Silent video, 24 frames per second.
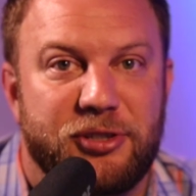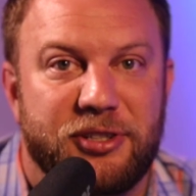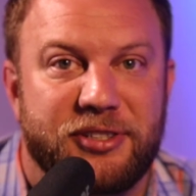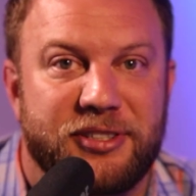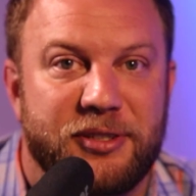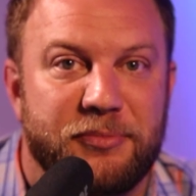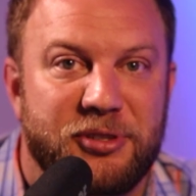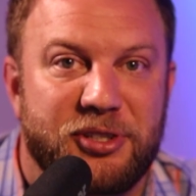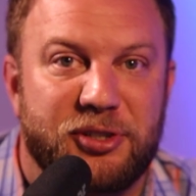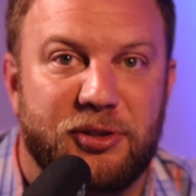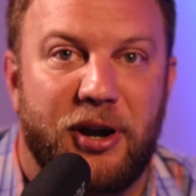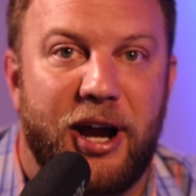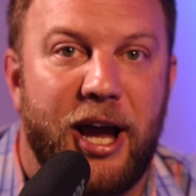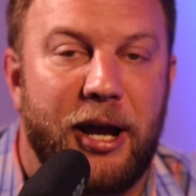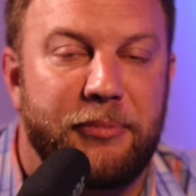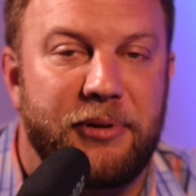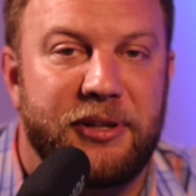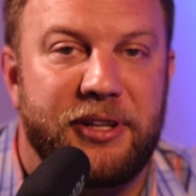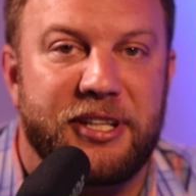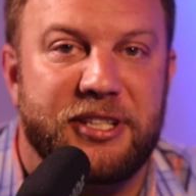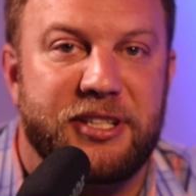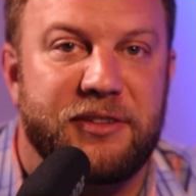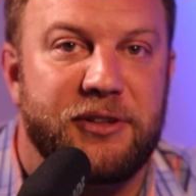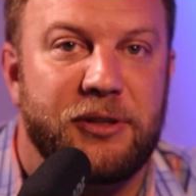you to subscribe
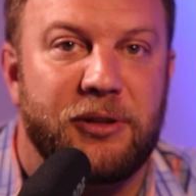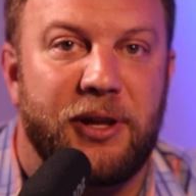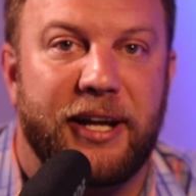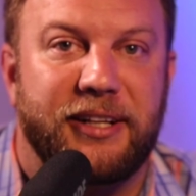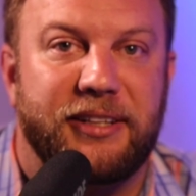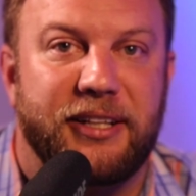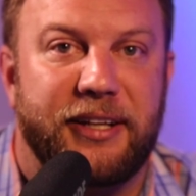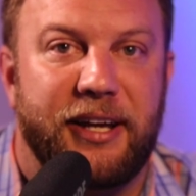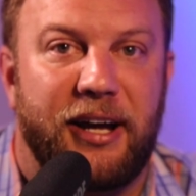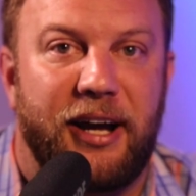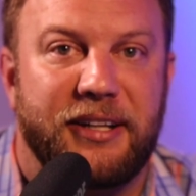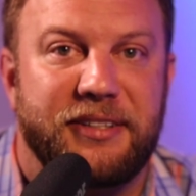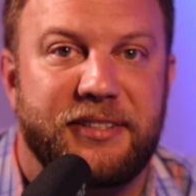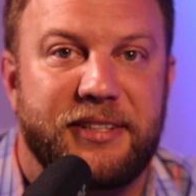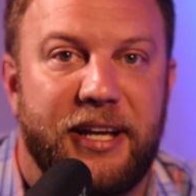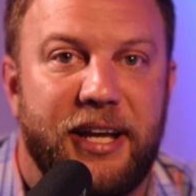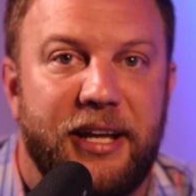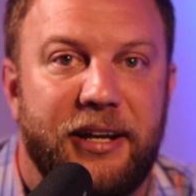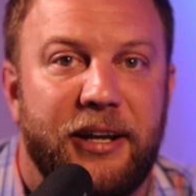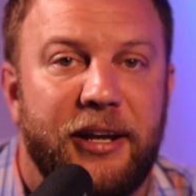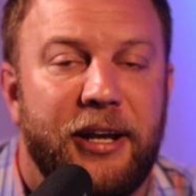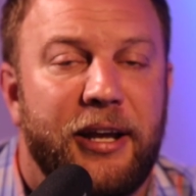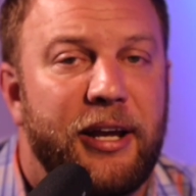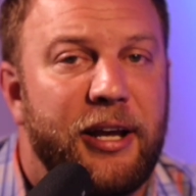to this if you like the
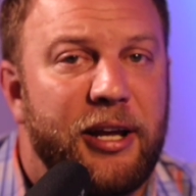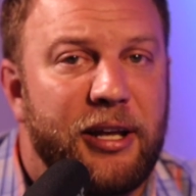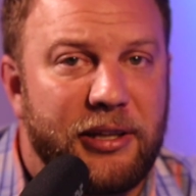content.